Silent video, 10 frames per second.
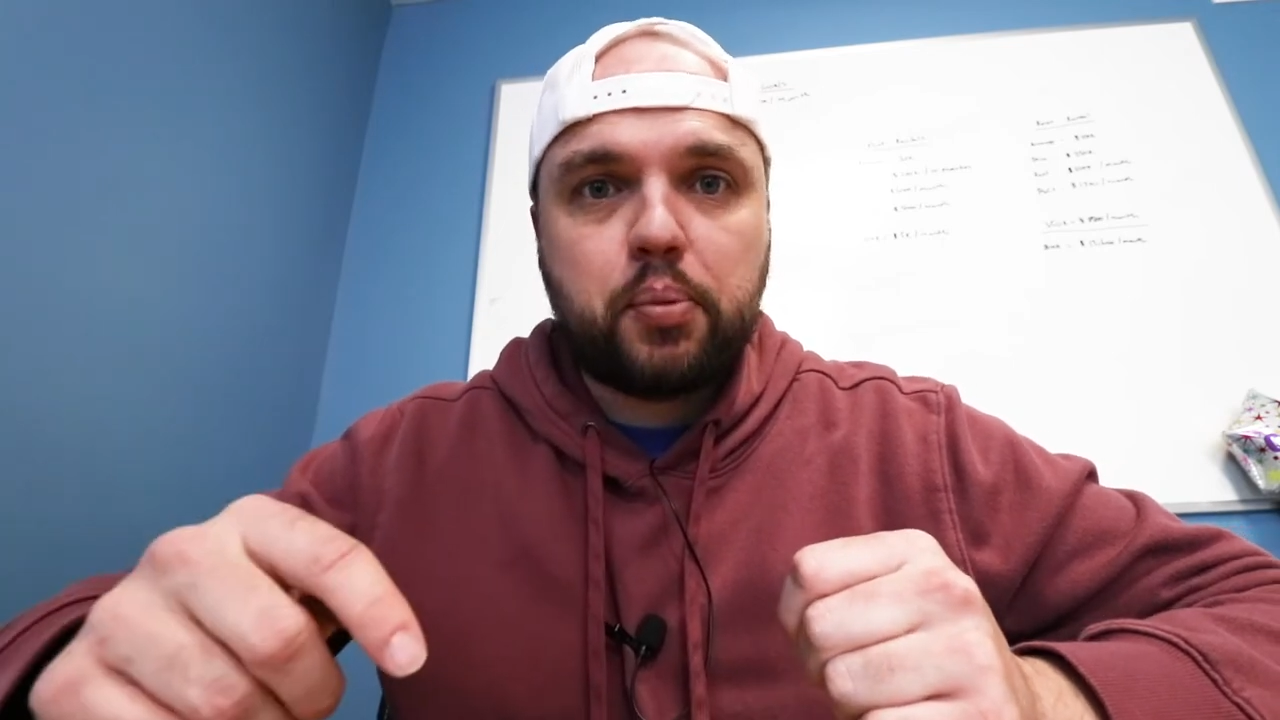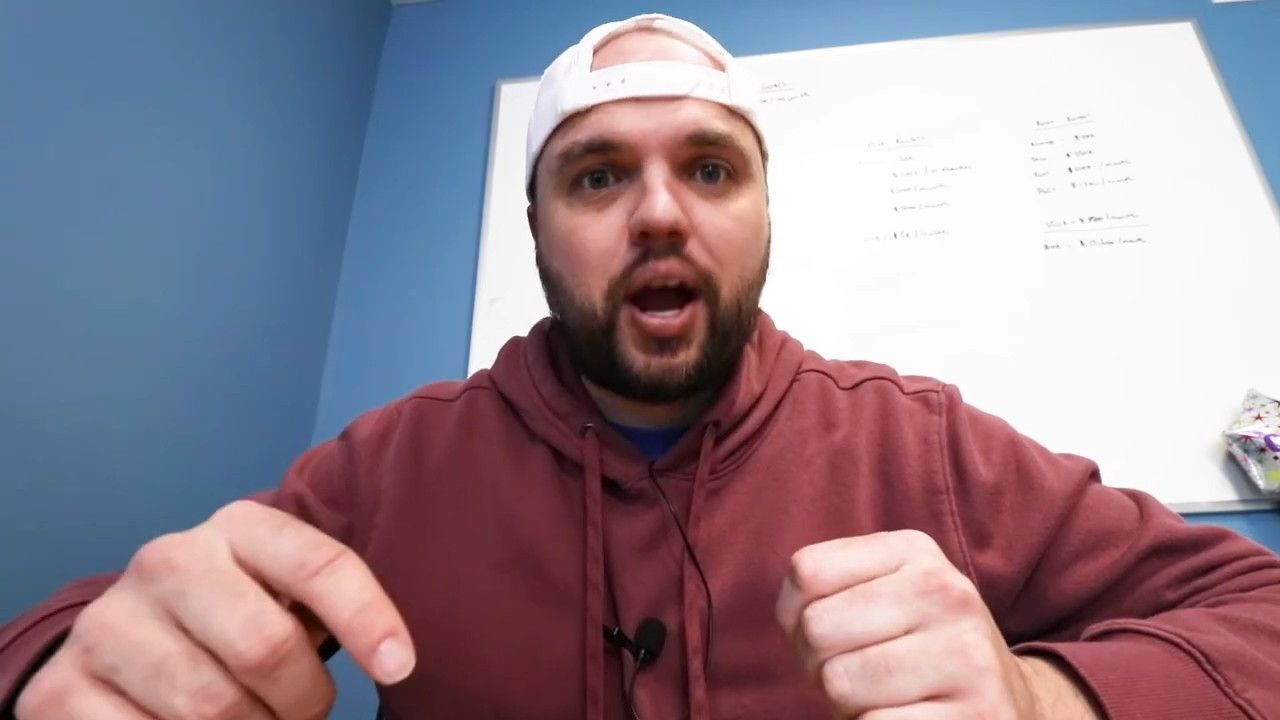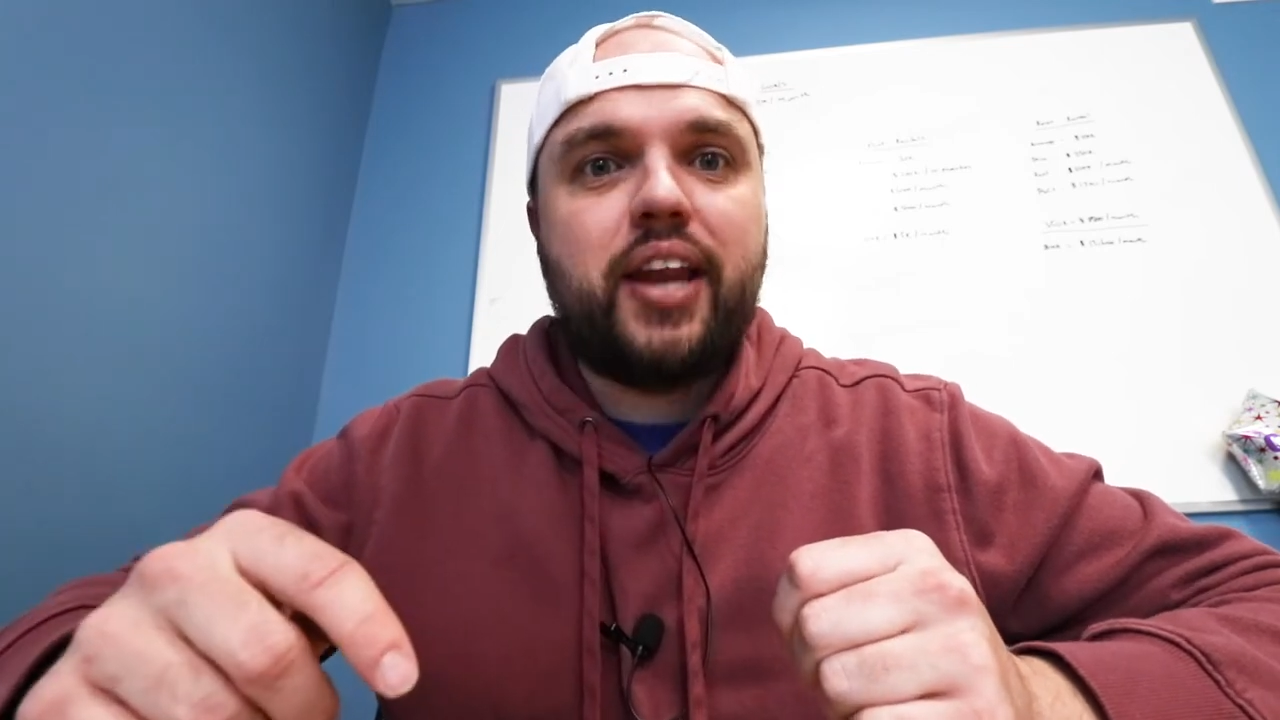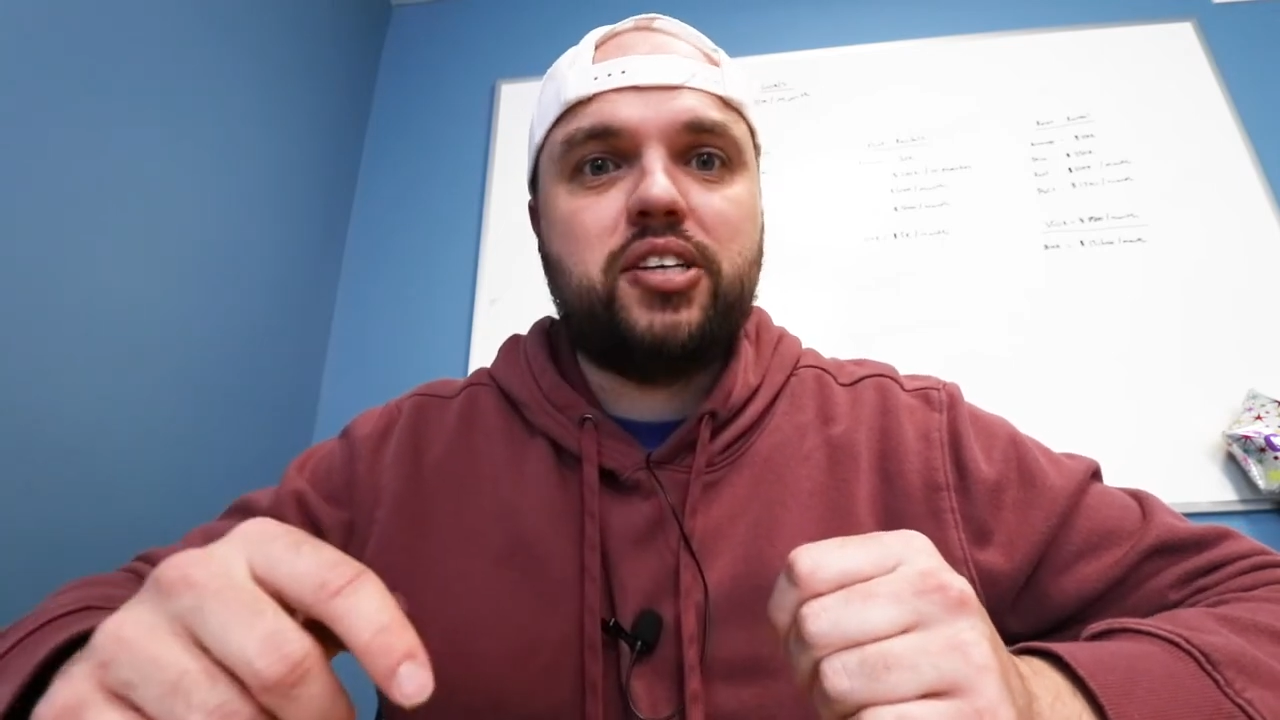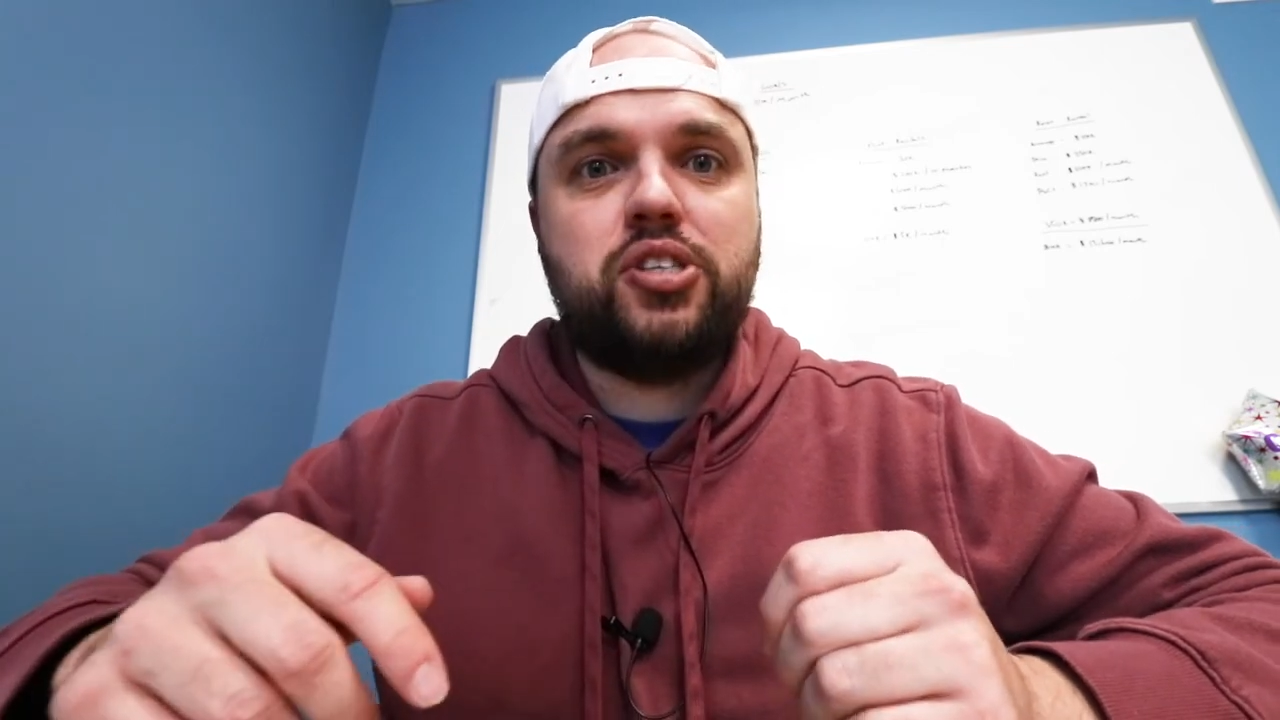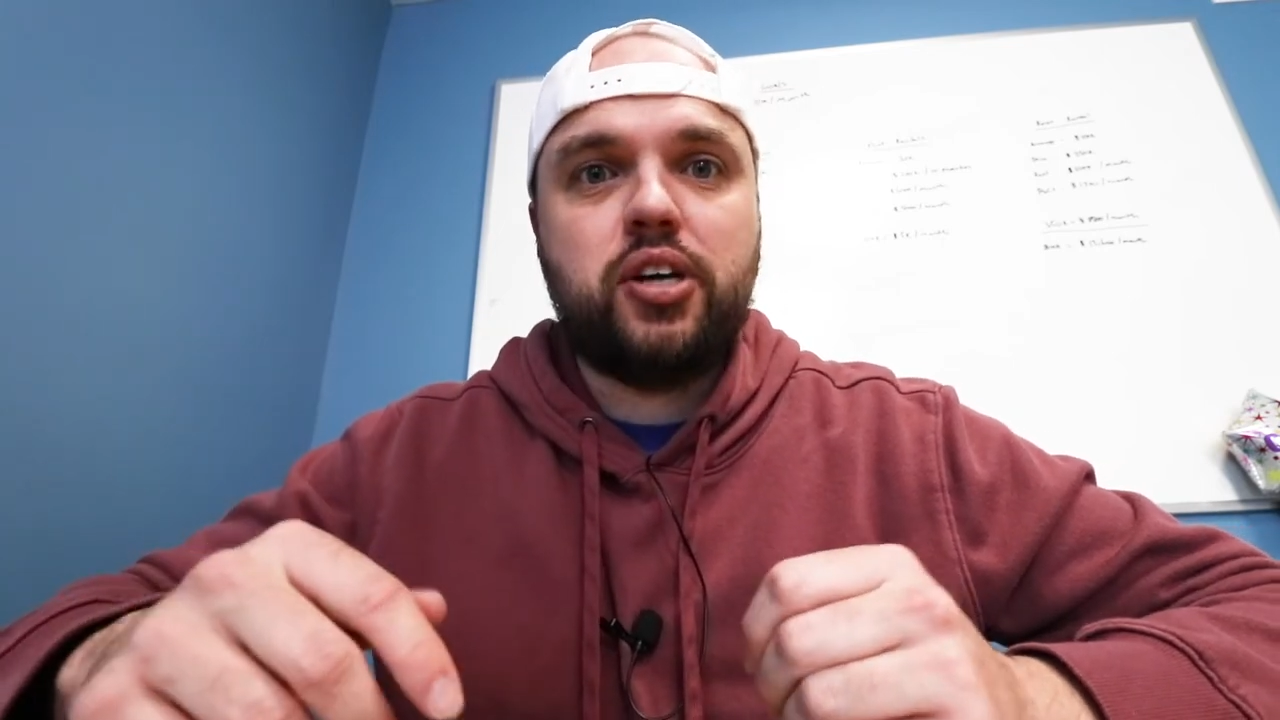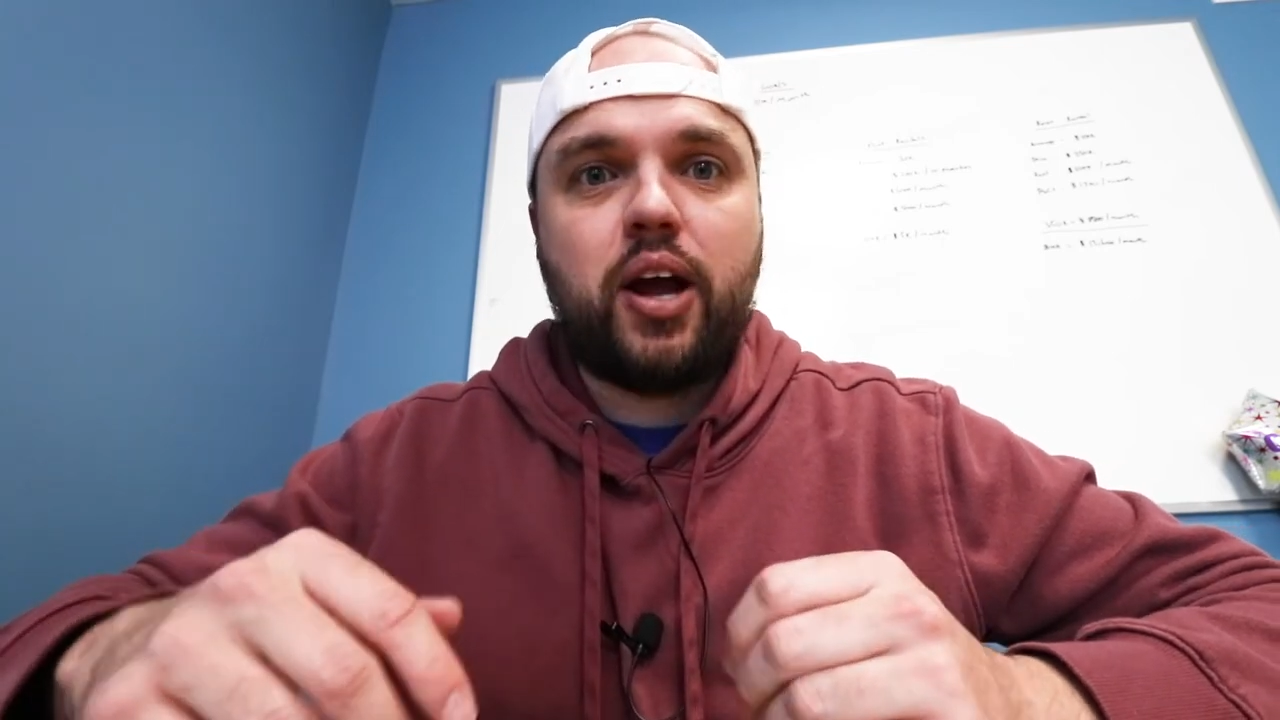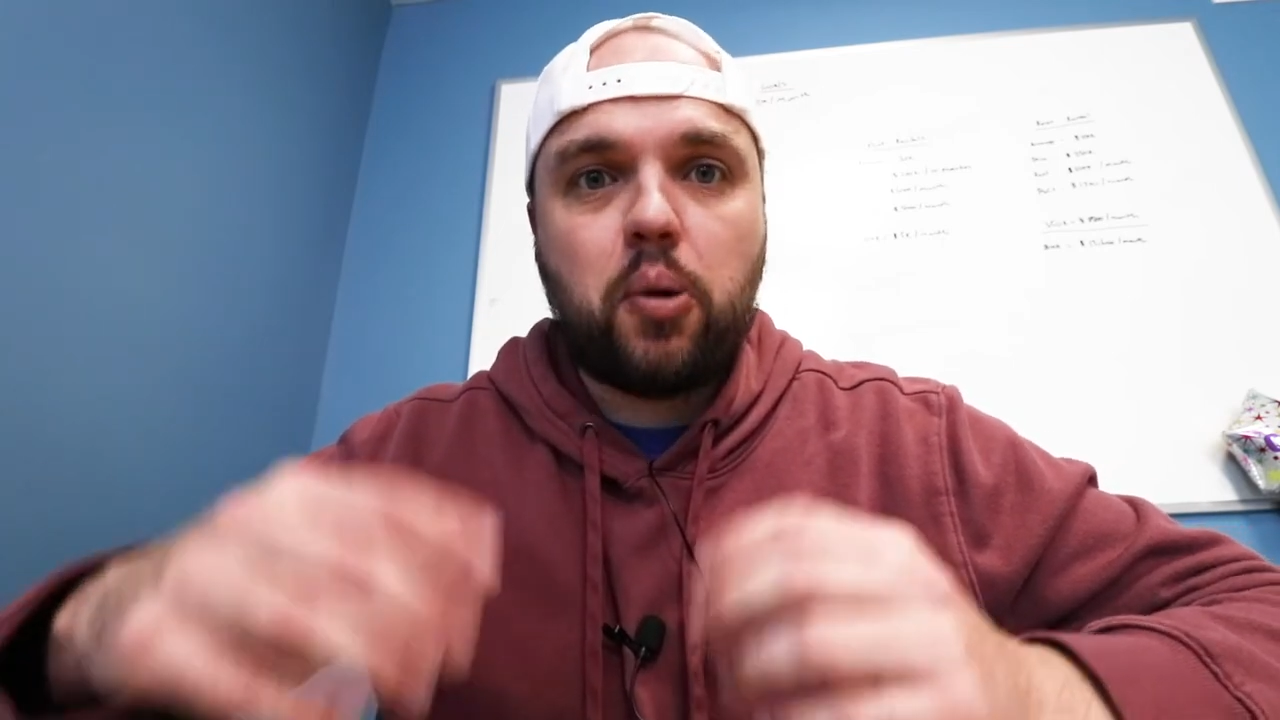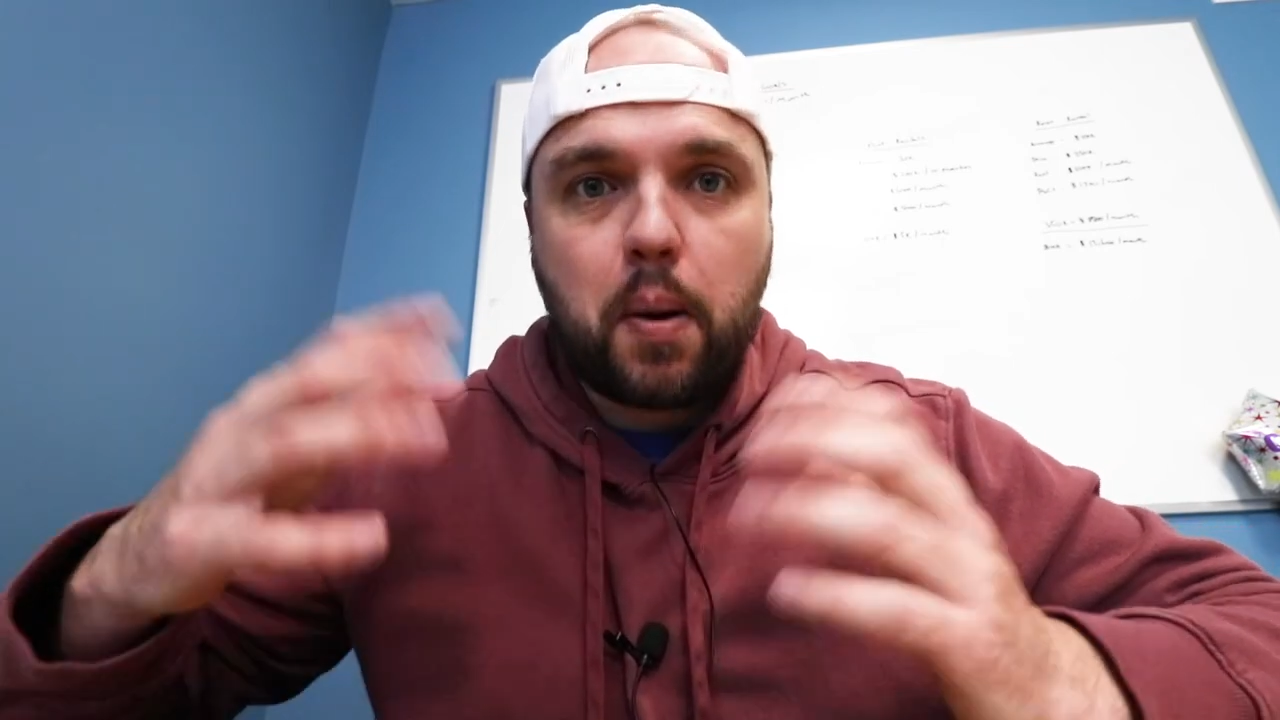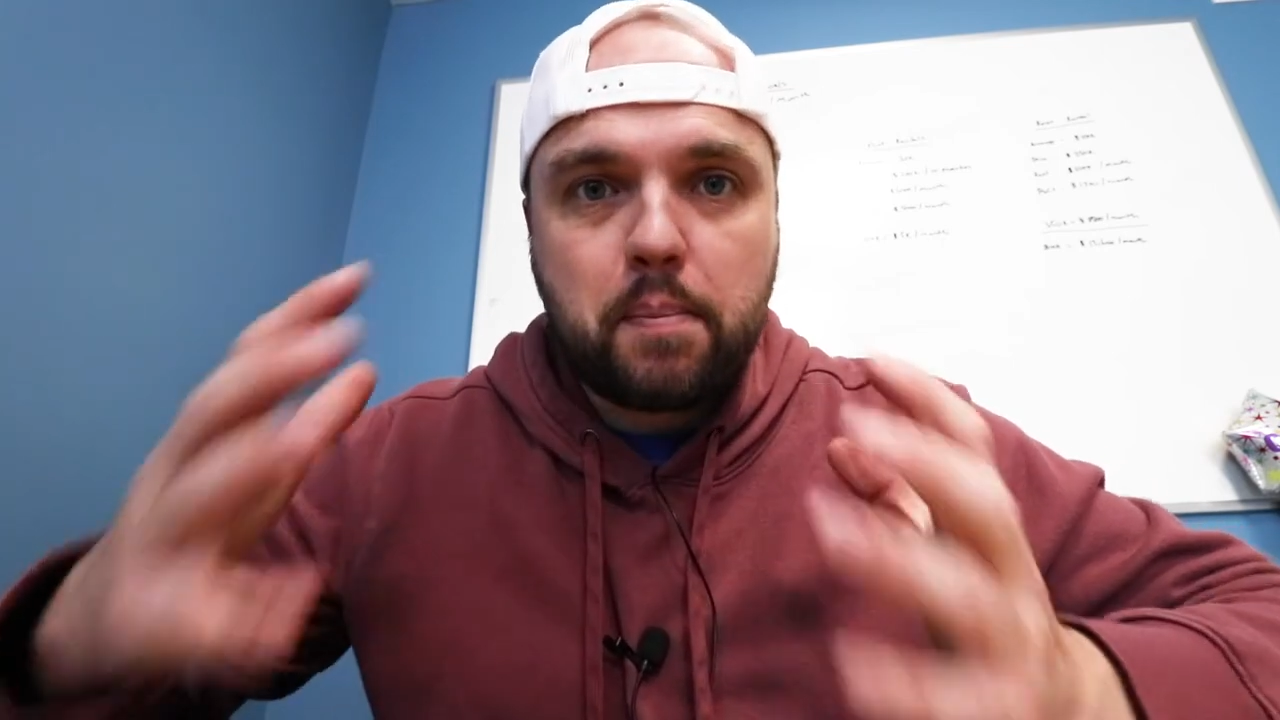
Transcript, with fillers: products turn out